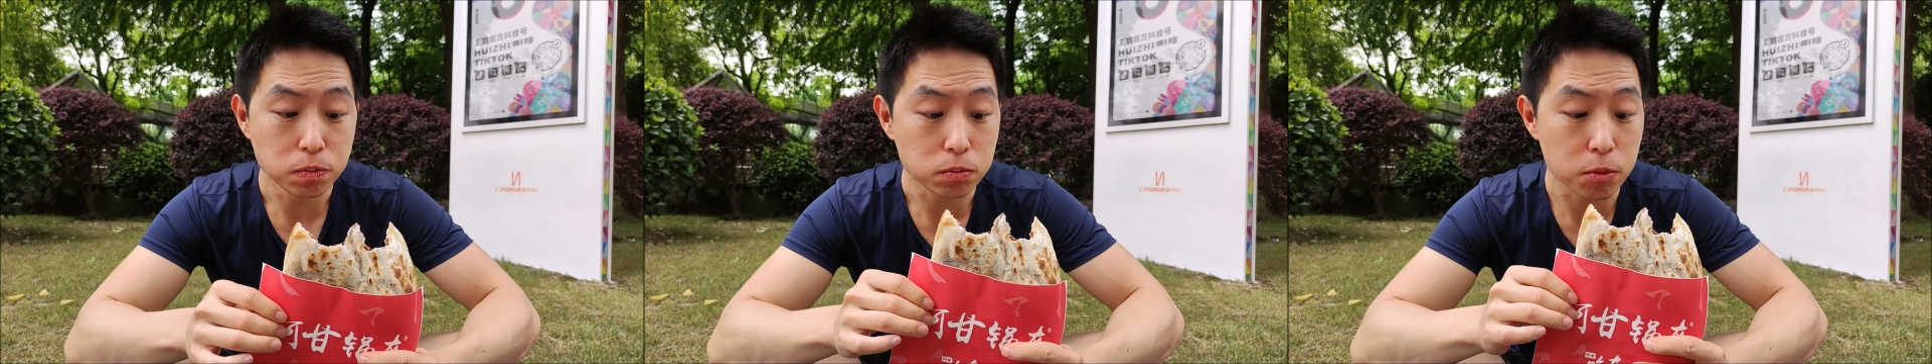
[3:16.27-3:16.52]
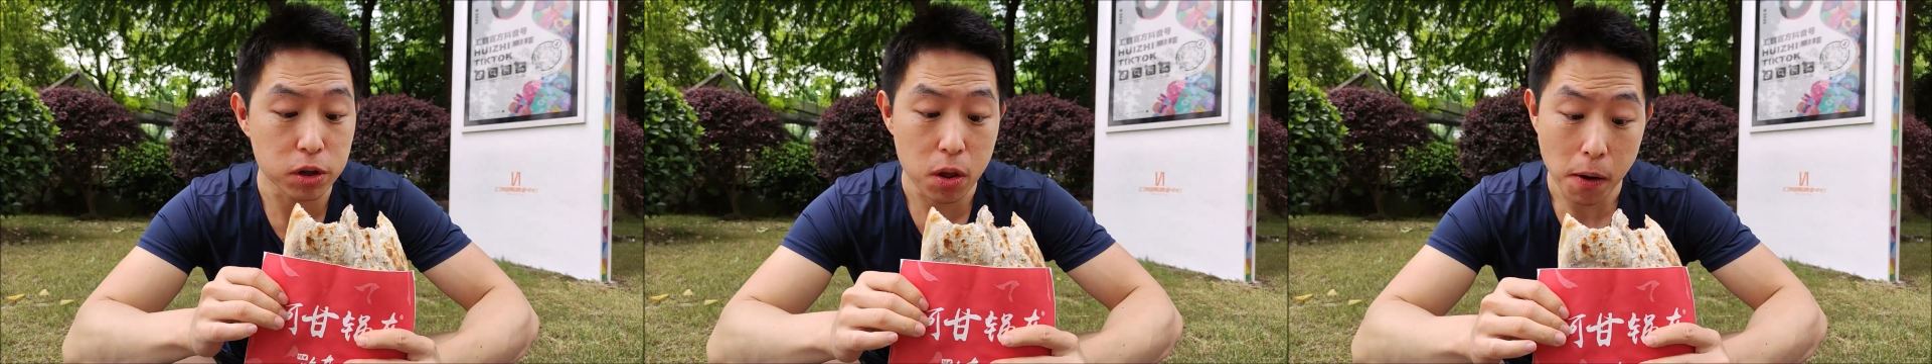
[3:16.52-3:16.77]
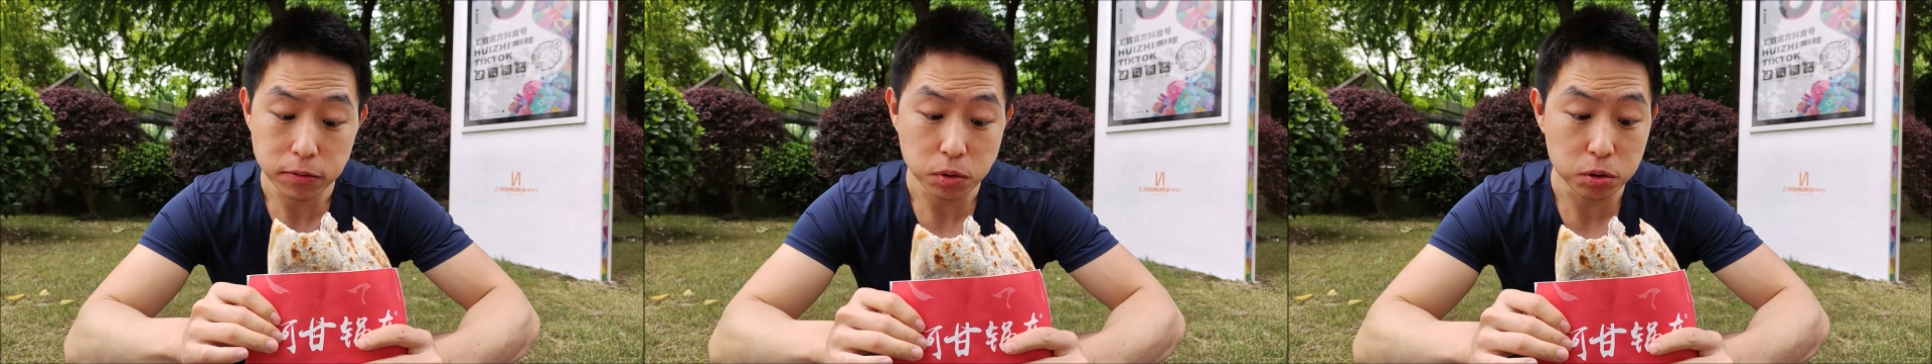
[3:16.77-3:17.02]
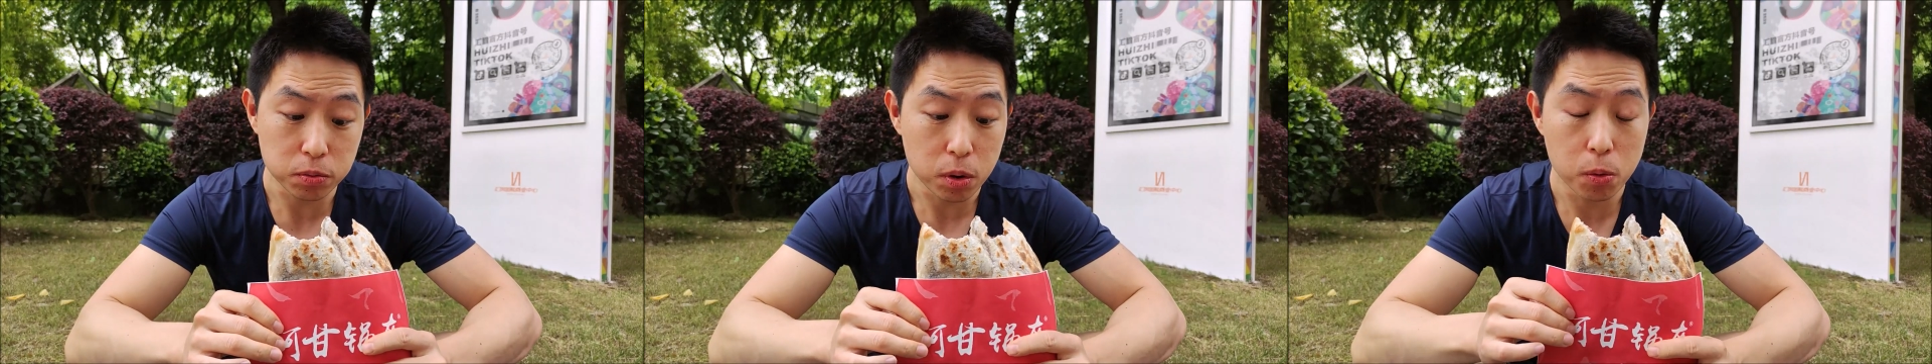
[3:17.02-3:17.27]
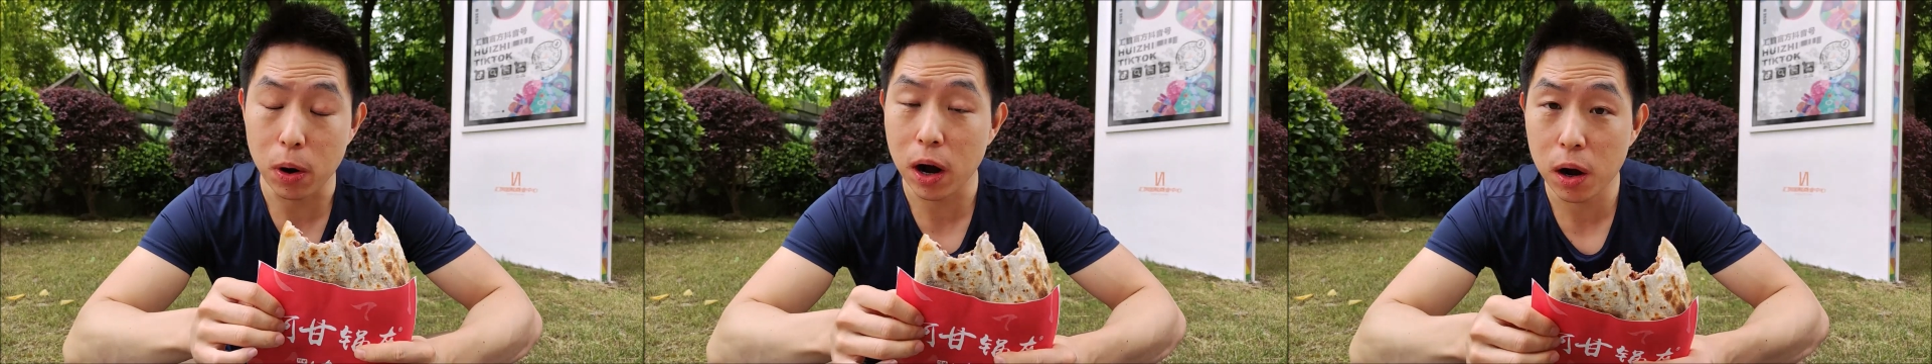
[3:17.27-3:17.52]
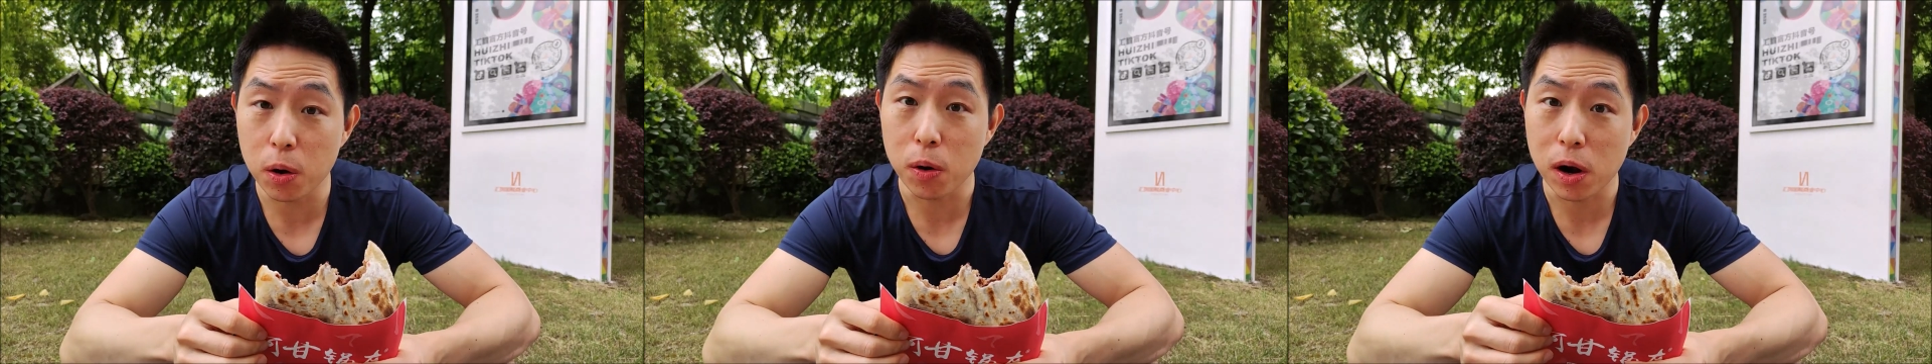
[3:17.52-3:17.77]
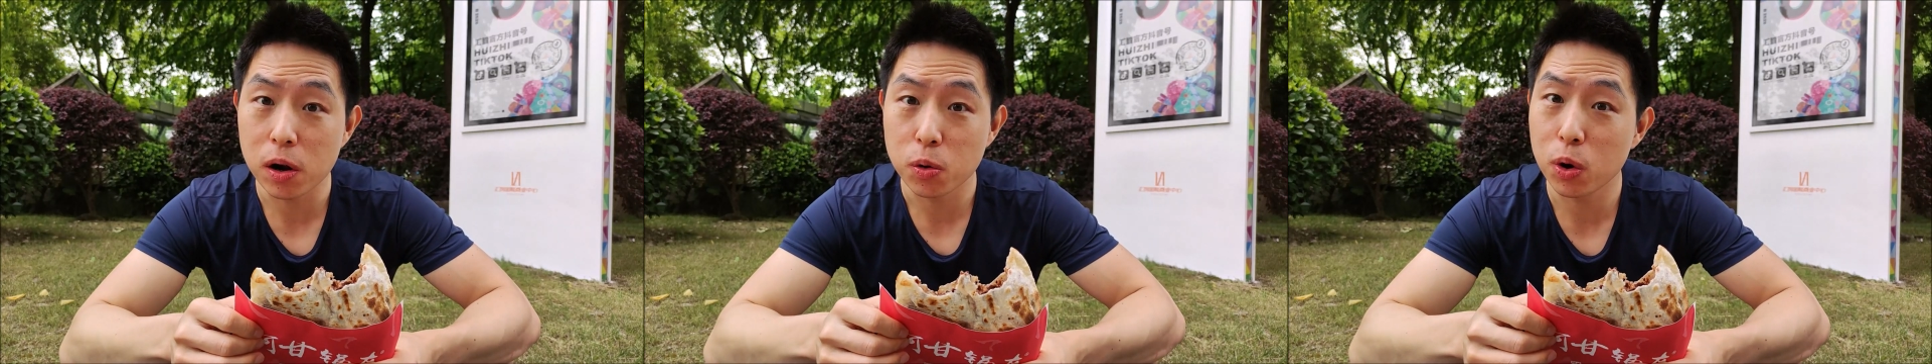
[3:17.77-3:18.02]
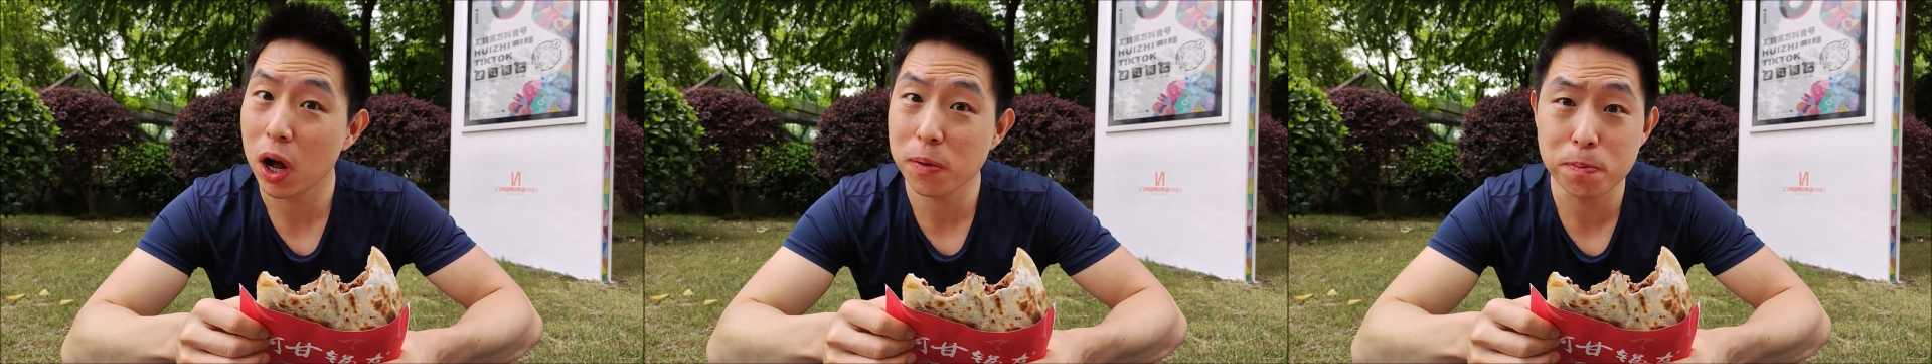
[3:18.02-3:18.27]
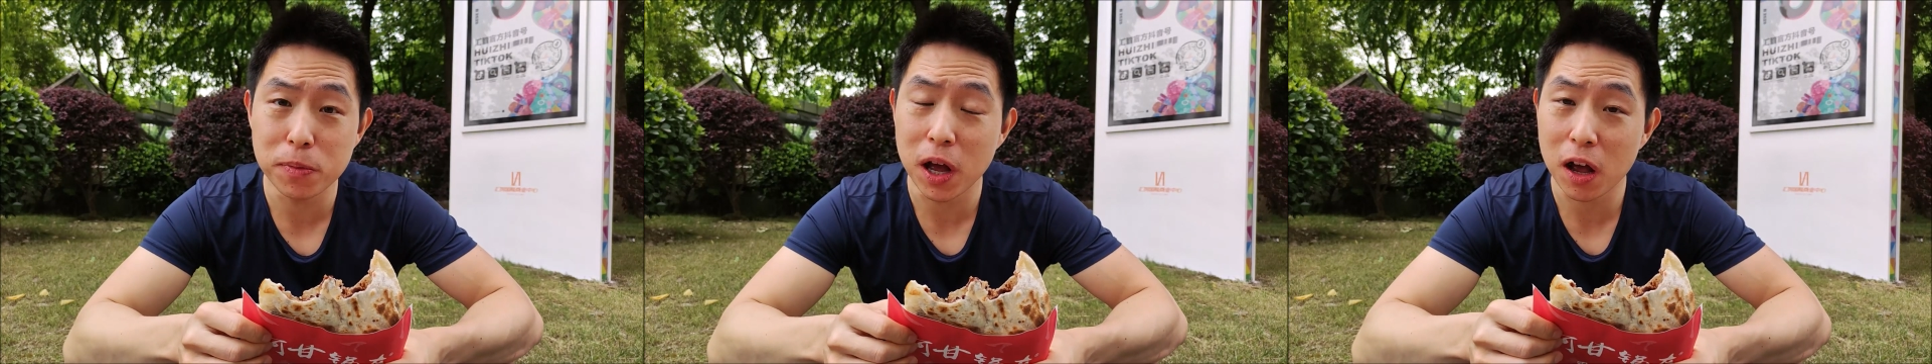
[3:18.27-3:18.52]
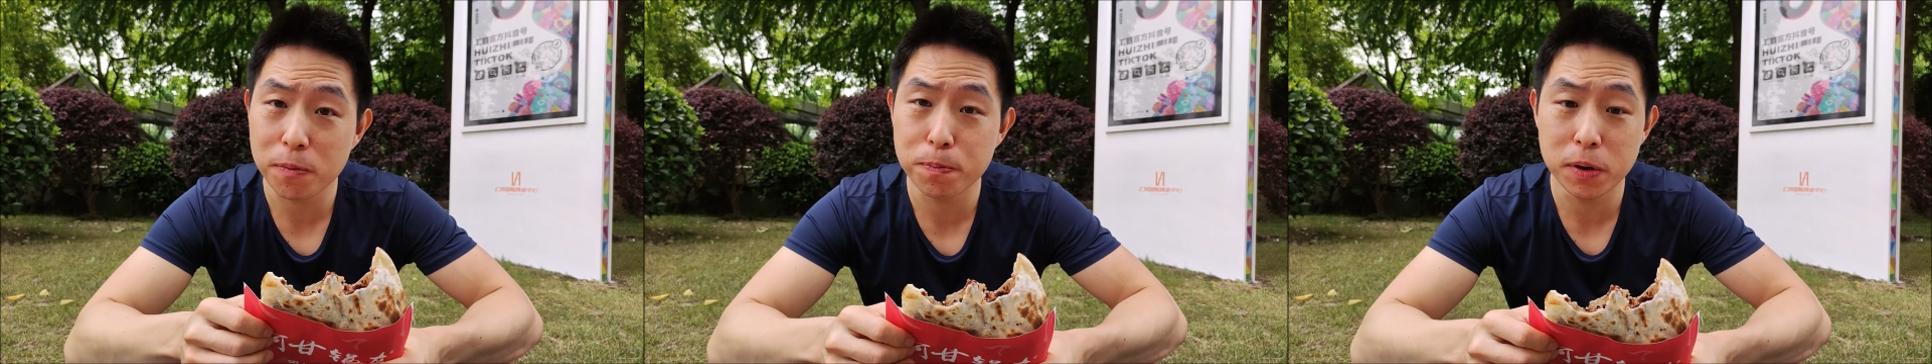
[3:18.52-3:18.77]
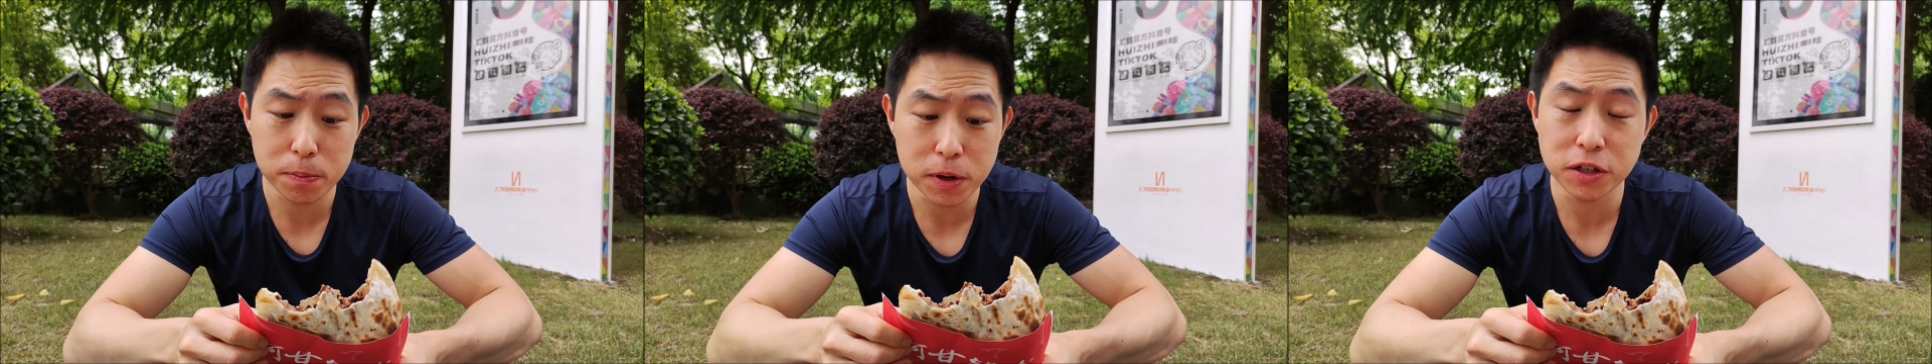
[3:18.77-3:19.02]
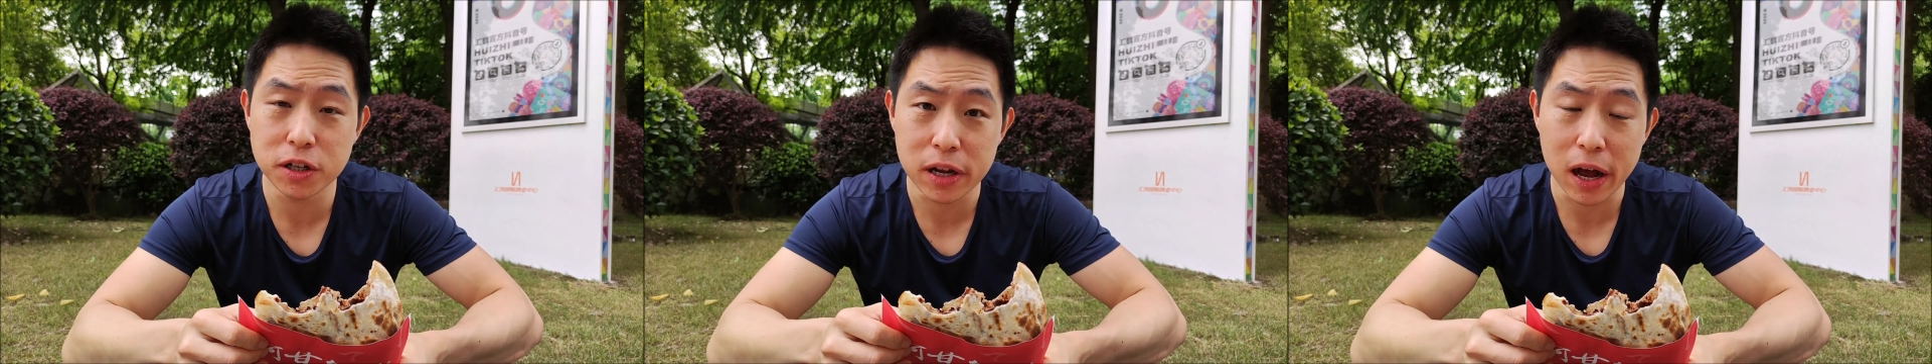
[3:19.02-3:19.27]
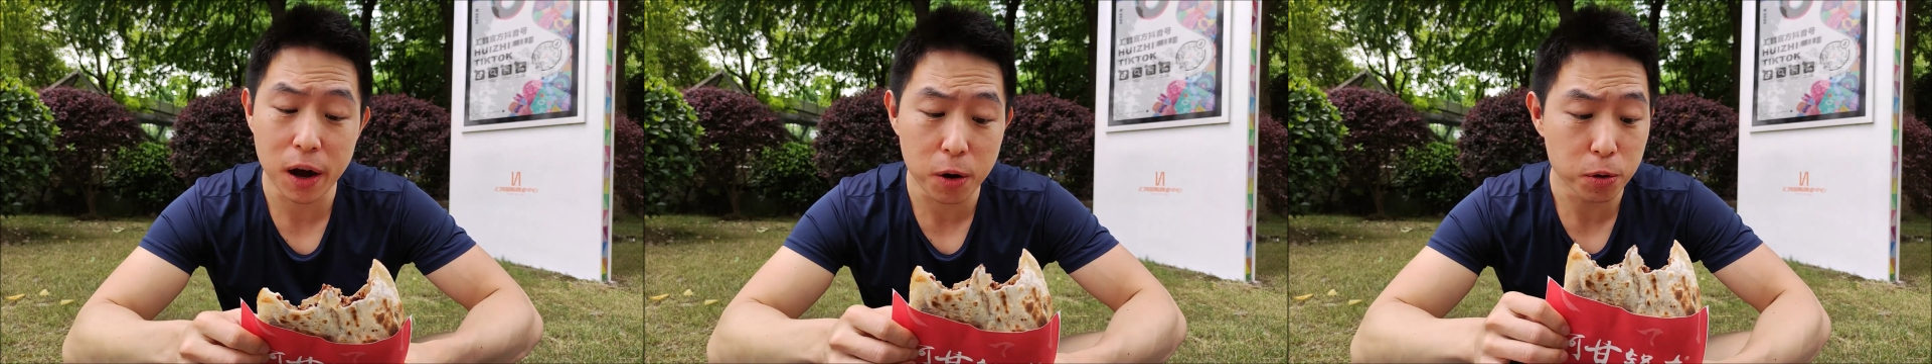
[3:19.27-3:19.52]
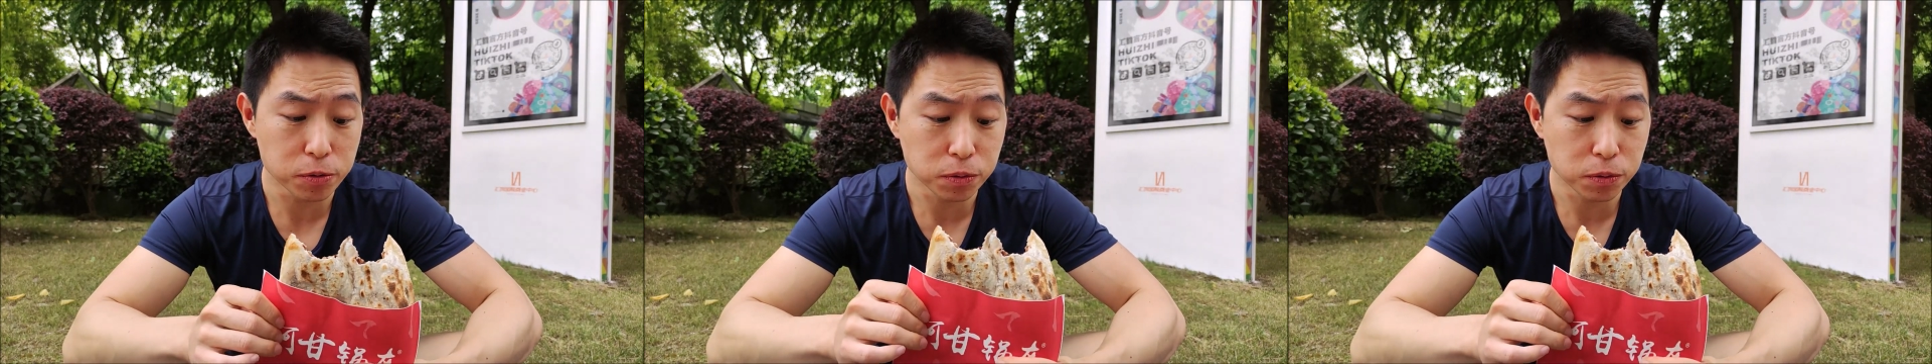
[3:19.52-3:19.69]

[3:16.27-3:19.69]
but wow, I have been missing out.